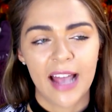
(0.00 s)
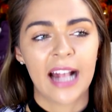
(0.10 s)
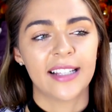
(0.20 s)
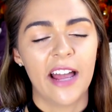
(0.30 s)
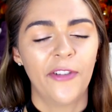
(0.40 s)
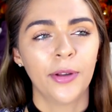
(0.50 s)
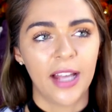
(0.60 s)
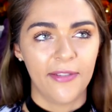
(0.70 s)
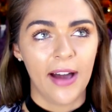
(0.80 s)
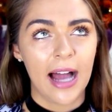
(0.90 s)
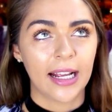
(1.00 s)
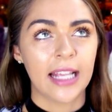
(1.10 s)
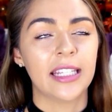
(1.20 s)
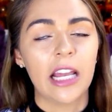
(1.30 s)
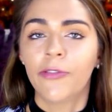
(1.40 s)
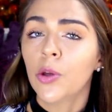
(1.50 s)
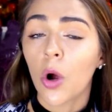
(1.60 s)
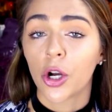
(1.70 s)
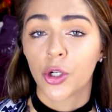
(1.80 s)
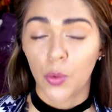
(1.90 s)
Next iPhone life hack is if you
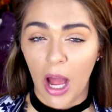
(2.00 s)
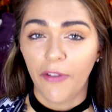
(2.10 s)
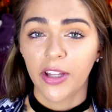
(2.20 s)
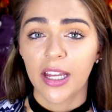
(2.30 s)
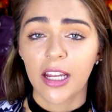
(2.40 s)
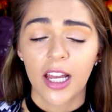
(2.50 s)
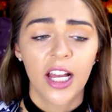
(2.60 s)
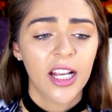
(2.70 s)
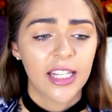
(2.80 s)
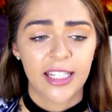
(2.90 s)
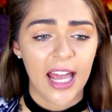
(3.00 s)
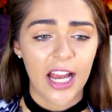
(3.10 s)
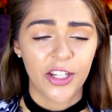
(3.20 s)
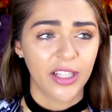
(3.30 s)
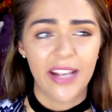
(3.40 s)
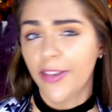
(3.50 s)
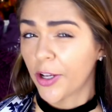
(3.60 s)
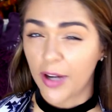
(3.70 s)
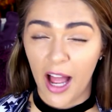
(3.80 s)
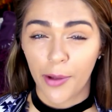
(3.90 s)
are traveling, slash leaving
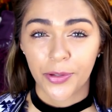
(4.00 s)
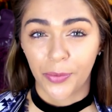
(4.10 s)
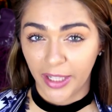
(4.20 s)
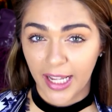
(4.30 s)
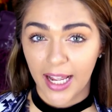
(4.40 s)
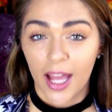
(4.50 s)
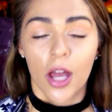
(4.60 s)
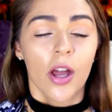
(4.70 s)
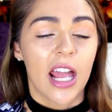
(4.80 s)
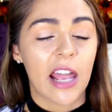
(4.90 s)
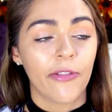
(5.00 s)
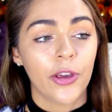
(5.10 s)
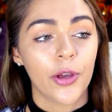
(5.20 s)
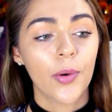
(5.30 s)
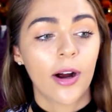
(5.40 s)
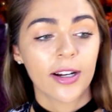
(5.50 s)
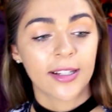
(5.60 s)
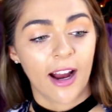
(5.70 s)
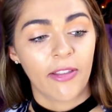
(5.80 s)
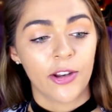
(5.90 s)
your house really if you are
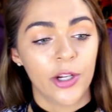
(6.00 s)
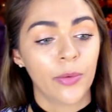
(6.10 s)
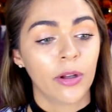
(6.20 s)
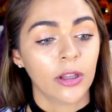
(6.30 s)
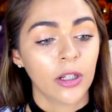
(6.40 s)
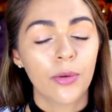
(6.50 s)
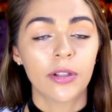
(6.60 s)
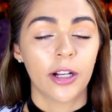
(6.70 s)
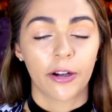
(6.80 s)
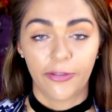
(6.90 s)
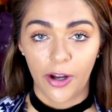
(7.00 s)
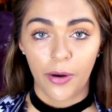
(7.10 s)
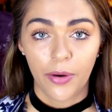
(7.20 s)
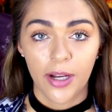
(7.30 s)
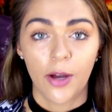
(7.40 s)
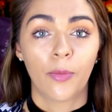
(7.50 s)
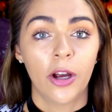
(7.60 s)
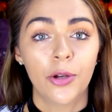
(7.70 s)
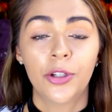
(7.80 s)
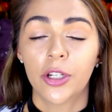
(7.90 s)
scared that you will lose your phone
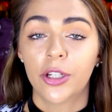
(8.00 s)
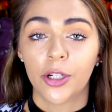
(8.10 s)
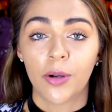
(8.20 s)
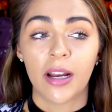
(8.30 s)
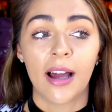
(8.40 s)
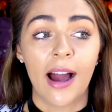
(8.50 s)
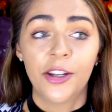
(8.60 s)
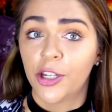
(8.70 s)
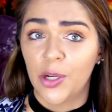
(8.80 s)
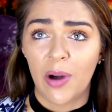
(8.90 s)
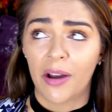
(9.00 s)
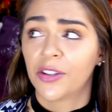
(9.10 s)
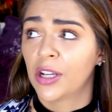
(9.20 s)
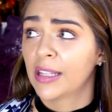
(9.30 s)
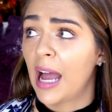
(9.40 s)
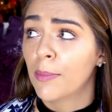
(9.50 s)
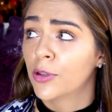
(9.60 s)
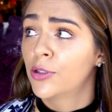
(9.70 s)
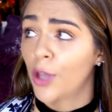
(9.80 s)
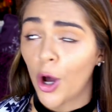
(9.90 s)
what you should do and I should do honestly because I'm
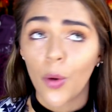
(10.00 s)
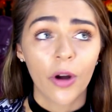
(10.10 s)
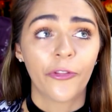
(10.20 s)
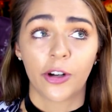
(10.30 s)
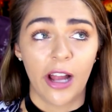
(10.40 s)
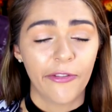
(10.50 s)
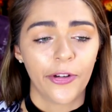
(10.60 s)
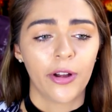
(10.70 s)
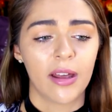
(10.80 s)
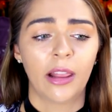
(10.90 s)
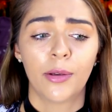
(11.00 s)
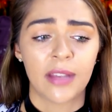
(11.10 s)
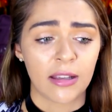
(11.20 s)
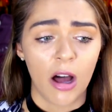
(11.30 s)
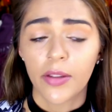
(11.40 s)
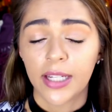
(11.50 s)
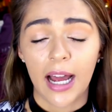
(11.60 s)
so forgetful and I lose things all the